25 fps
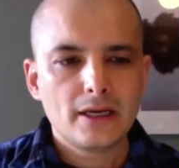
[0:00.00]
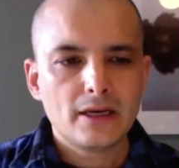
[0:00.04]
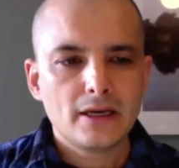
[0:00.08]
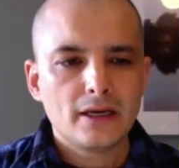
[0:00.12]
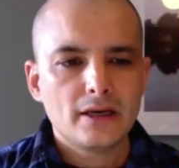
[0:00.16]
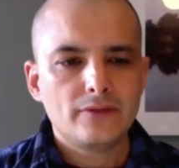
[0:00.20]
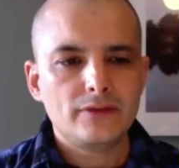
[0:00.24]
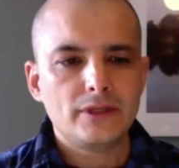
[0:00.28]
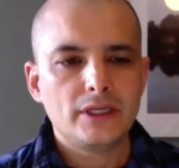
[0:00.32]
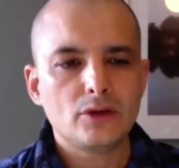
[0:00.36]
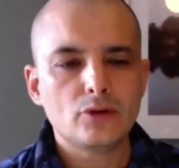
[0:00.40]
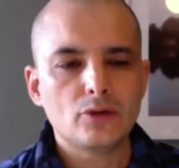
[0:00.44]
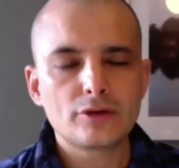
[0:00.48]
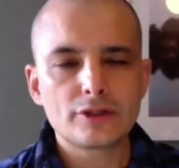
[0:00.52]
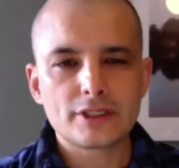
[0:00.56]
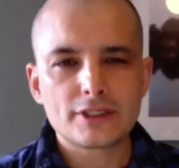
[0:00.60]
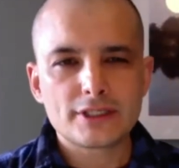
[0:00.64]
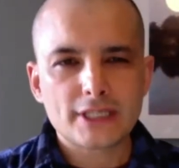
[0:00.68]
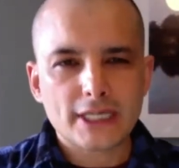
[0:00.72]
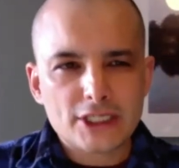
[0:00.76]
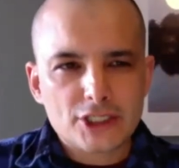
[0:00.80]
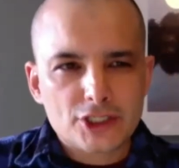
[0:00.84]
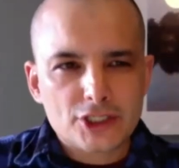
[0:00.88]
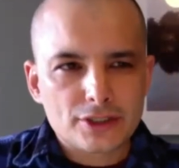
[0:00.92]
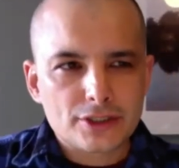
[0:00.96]
The
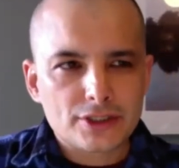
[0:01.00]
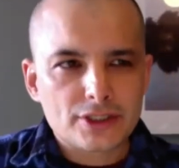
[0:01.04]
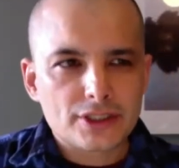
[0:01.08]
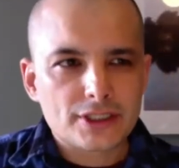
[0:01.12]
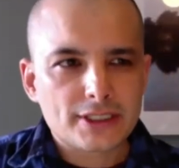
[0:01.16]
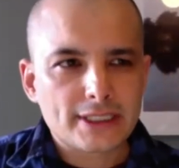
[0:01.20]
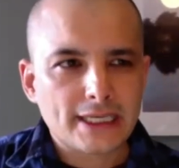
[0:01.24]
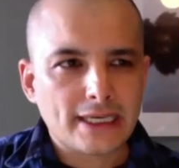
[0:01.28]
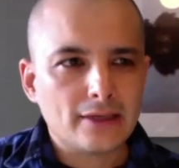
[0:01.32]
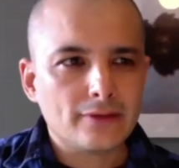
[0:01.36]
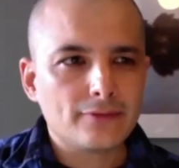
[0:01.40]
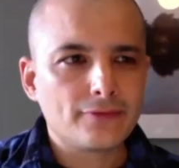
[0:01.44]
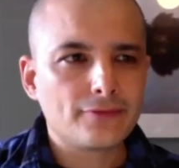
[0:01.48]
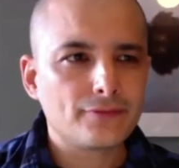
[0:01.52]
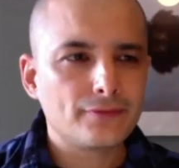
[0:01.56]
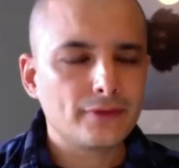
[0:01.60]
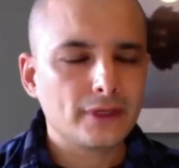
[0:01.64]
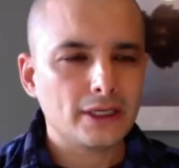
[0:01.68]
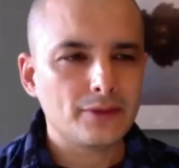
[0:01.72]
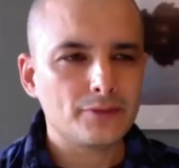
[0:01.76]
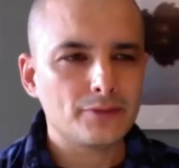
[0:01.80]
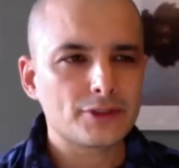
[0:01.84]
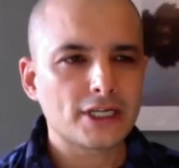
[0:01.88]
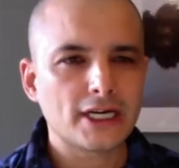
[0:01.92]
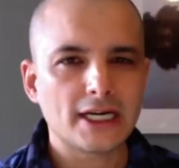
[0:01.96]
organization itself, it
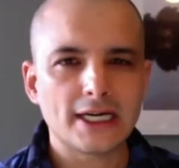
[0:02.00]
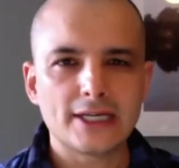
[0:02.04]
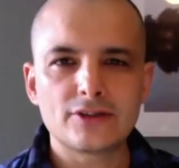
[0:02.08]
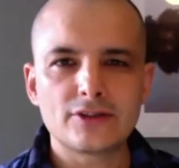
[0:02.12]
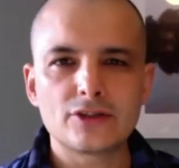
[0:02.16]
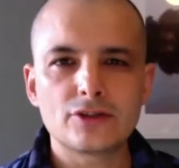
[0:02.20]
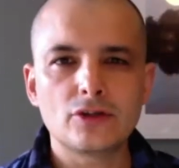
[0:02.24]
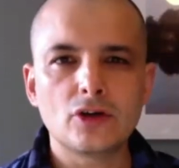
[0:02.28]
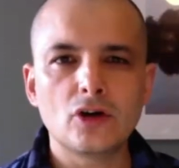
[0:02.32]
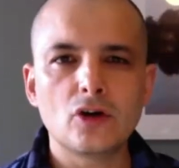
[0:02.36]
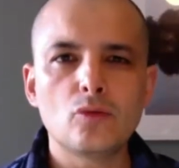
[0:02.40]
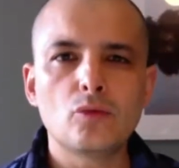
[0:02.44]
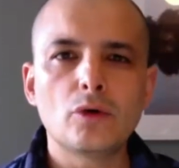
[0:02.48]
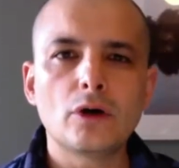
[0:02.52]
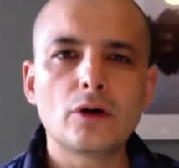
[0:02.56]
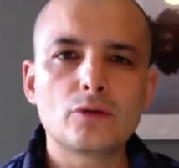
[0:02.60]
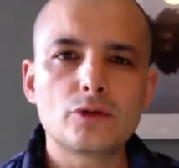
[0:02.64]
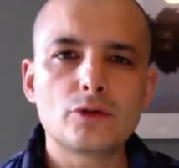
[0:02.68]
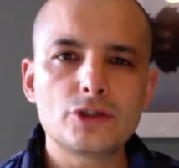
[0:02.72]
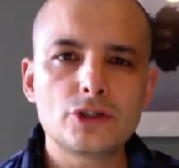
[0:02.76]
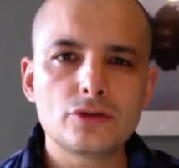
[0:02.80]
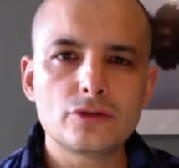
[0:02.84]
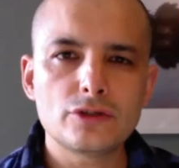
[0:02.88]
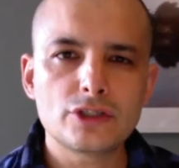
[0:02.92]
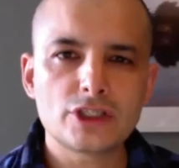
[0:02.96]
was hard to know what could
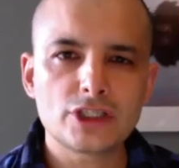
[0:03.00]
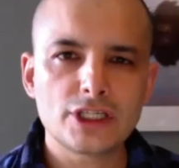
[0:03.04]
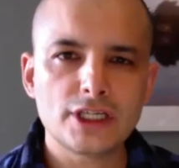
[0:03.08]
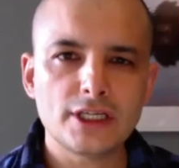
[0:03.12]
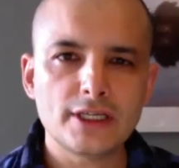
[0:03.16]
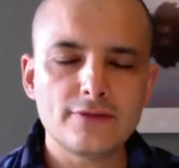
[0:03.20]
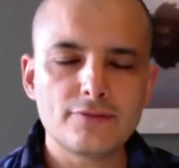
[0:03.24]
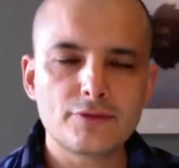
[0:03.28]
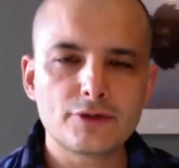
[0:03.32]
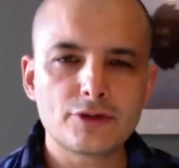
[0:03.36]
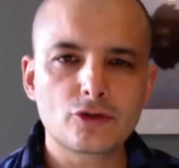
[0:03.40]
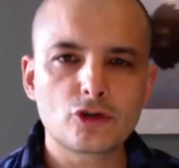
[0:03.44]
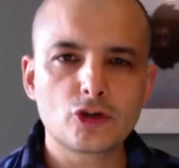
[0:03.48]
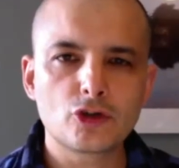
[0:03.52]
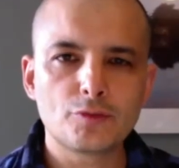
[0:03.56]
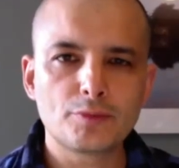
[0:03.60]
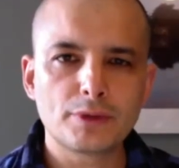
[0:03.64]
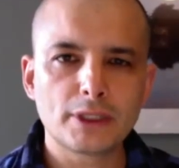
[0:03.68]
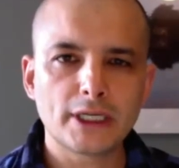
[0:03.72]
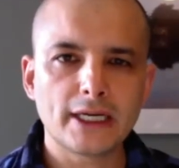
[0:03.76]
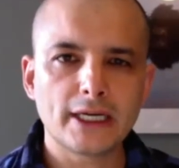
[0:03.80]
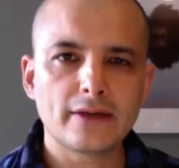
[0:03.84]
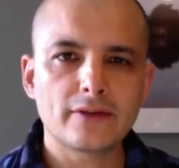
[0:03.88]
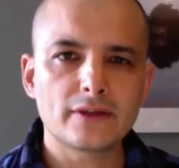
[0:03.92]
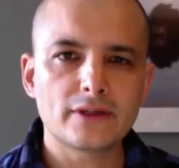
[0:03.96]
you achieve with a group
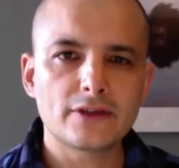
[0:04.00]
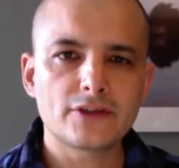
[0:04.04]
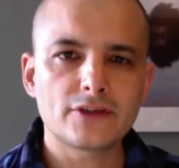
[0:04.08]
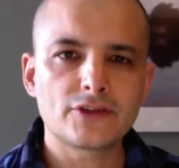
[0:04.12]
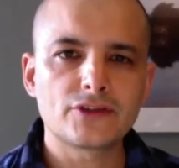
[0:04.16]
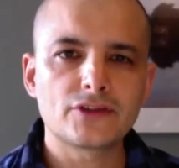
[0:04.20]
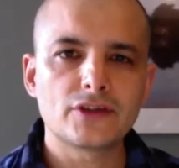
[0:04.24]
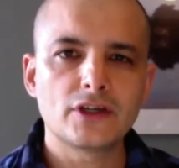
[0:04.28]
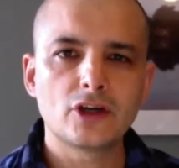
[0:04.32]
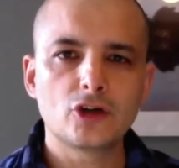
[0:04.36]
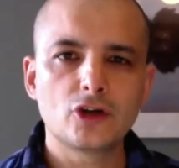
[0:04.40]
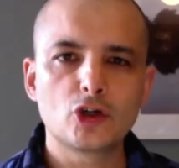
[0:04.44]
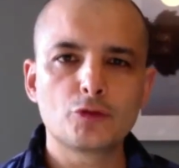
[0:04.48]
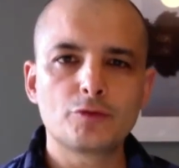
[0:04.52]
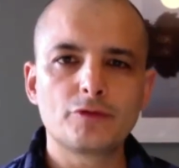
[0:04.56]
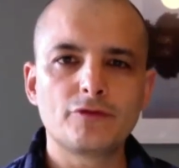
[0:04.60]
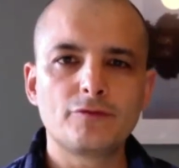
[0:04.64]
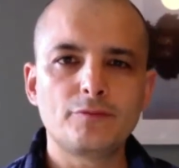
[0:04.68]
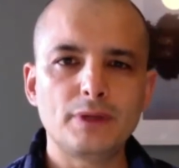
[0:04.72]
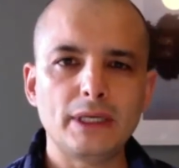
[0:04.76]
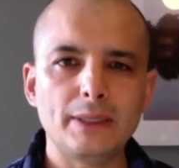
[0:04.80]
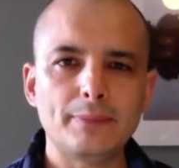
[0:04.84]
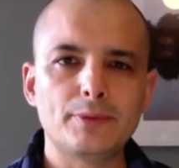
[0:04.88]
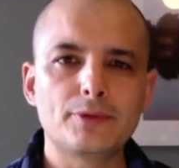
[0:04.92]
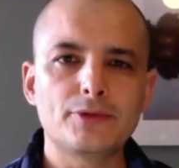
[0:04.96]
like this, group of
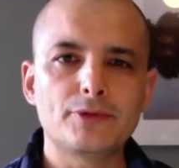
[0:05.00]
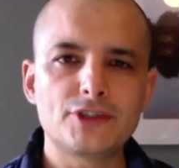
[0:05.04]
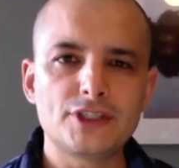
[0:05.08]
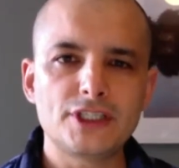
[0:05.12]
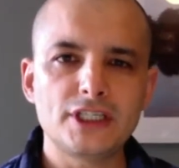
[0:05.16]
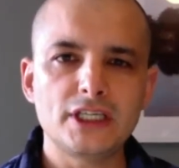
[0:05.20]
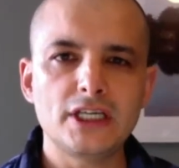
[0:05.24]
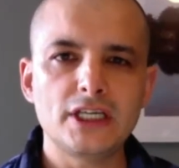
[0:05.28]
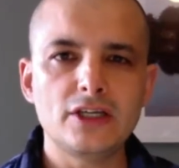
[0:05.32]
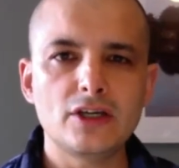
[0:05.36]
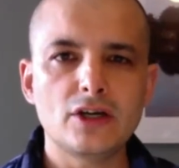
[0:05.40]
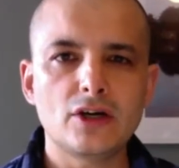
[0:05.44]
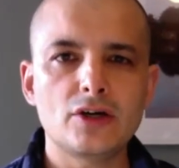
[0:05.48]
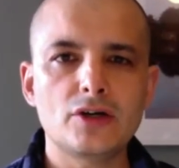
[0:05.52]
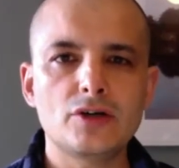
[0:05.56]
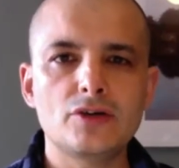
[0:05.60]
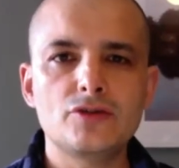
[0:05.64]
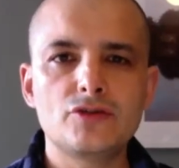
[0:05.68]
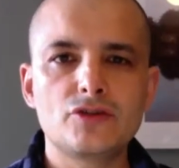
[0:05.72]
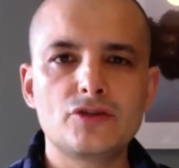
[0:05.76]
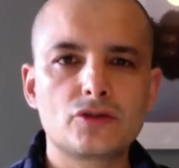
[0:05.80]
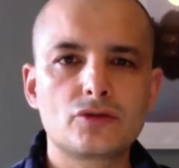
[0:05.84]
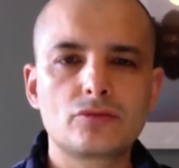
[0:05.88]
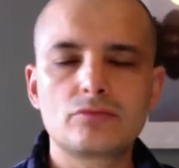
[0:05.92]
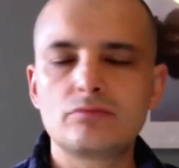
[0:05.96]
people, C E
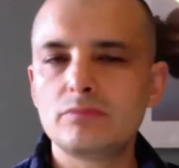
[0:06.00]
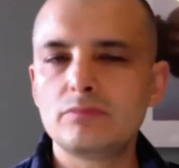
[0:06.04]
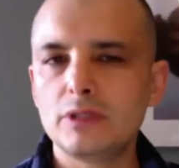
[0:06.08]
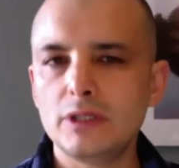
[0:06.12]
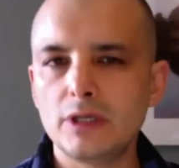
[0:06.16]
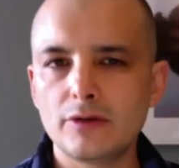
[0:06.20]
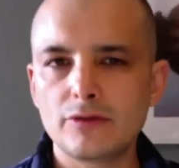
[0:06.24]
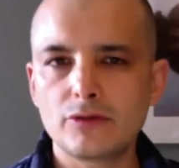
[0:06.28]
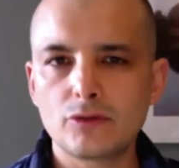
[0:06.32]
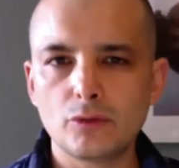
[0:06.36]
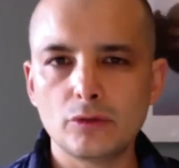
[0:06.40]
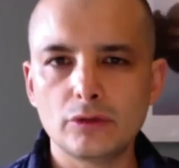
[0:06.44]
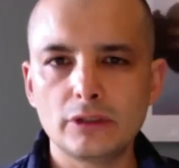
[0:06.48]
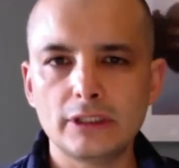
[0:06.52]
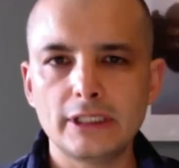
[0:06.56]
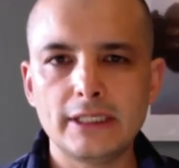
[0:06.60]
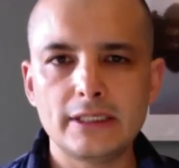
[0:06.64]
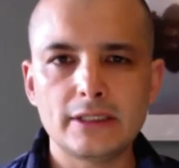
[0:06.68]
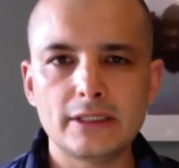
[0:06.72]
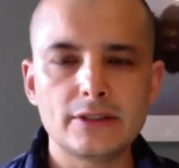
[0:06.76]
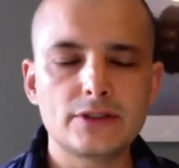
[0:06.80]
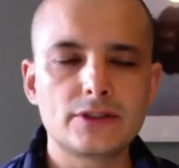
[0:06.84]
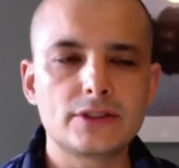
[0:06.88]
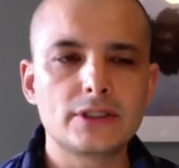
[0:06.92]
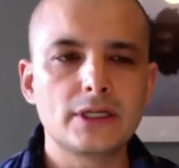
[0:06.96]
Os, you know, thought
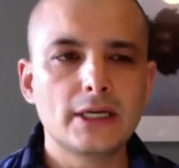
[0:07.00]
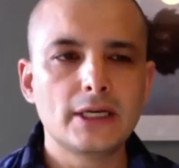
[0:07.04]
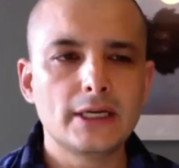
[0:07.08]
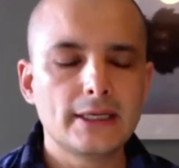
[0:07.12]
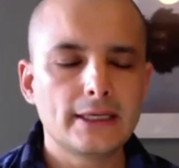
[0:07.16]
leaders,